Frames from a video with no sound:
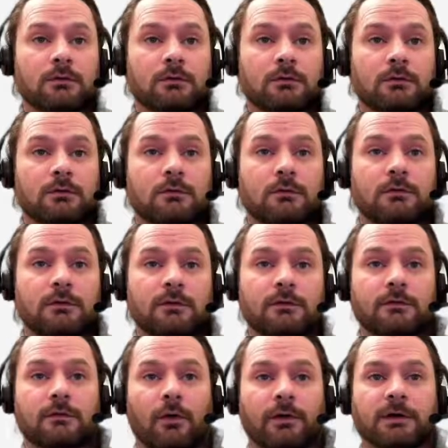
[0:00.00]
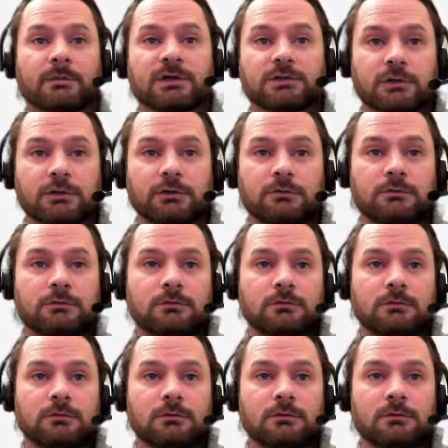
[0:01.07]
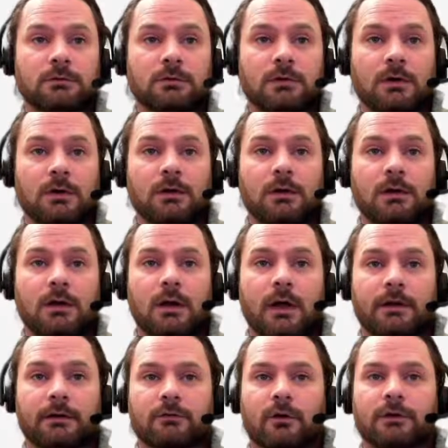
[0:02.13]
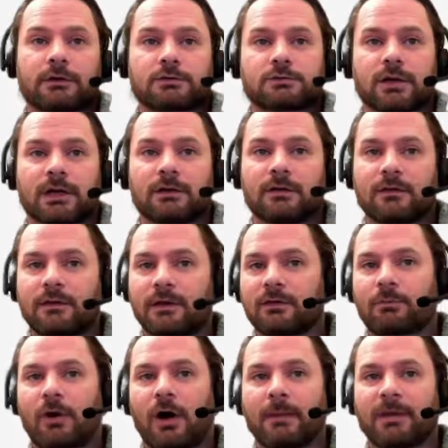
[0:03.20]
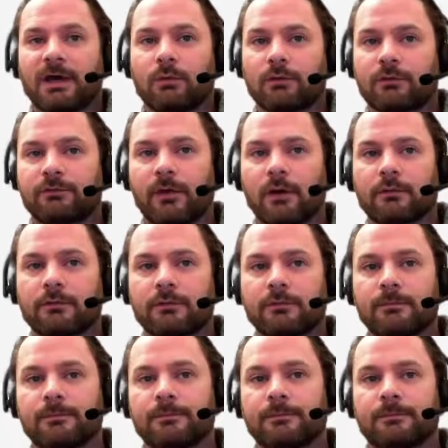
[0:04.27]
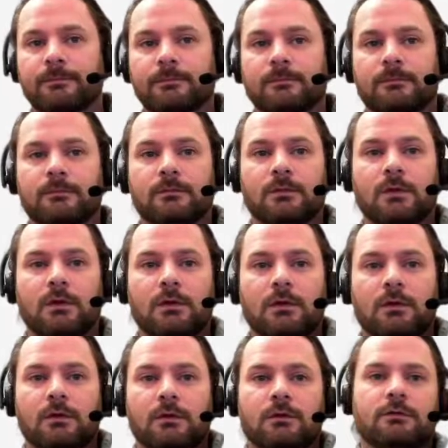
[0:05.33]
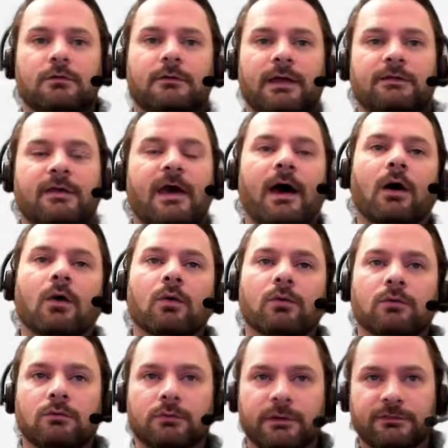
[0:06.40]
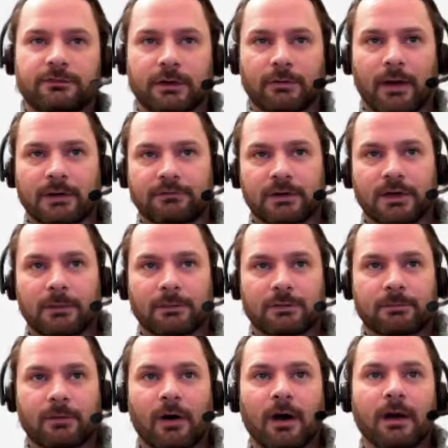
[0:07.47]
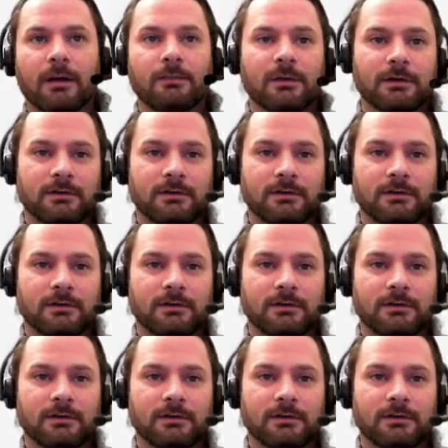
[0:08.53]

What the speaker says: So this is going to be true, and it's going to trigger this is prime equals false. So that's how we figure out if a number's prime.